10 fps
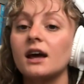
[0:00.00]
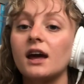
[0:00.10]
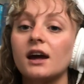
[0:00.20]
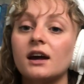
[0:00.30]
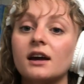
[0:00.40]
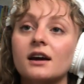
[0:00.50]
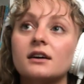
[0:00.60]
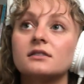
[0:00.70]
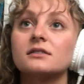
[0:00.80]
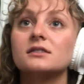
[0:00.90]
a
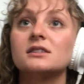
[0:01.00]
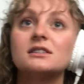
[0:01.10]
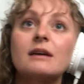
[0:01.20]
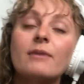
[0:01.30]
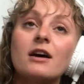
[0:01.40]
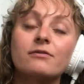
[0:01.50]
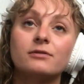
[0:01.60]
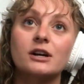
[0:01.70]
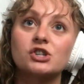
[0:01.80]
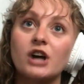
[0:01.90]

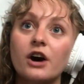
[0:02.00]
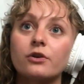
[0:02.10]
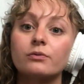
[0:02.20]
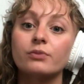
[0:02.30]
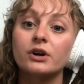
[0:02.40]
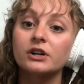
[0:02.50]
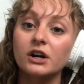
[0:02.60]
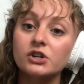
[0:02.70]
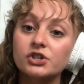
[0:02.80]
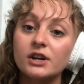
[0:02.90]
semi-fleshed out
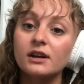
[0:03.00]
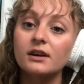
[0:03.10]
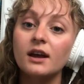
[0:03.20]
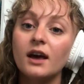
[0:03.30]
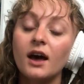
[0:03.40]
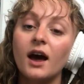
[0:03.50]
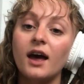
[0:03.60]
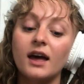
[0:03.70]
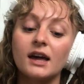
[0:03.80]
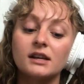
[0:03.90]
production
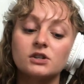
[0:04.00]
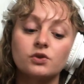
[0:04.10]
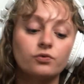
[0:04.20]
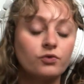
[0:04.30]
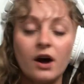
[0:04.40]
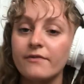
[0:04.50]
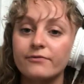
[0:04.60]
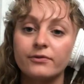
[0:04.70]
and rough